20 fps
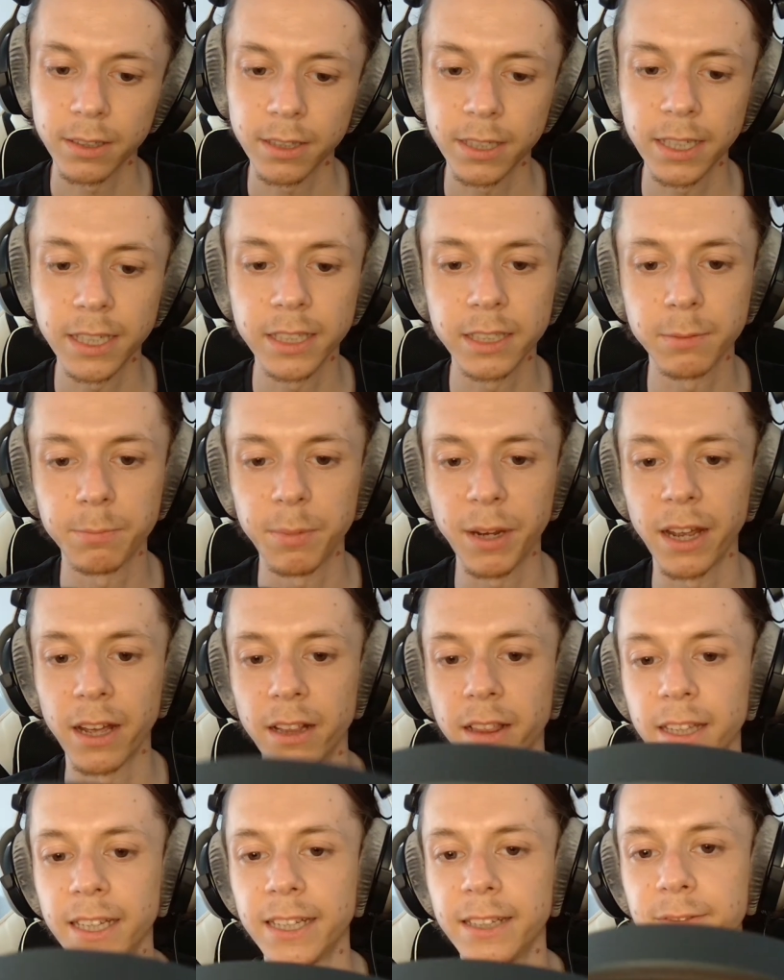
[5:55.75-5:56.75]
these
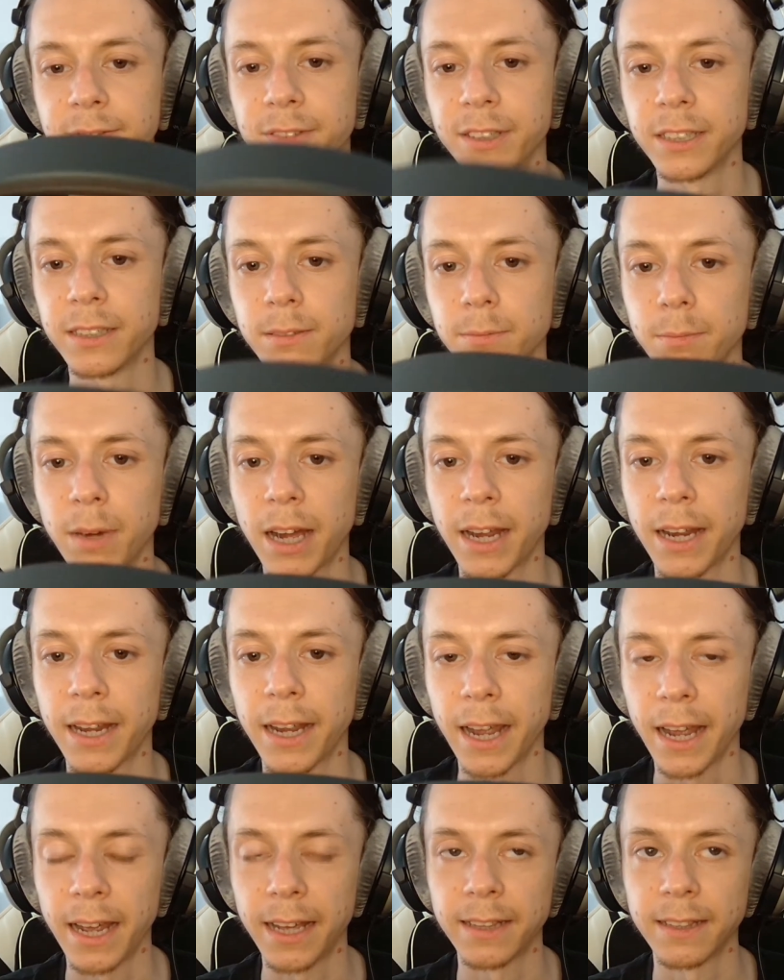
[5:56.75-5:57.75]
barely fit my
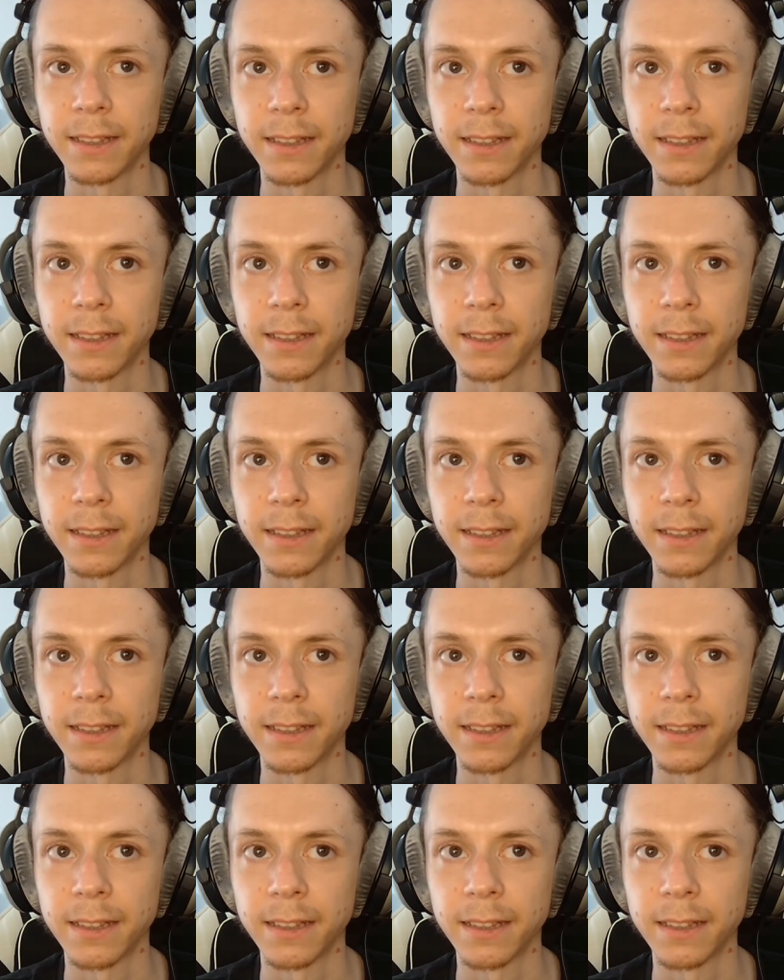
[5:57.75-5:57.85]
head.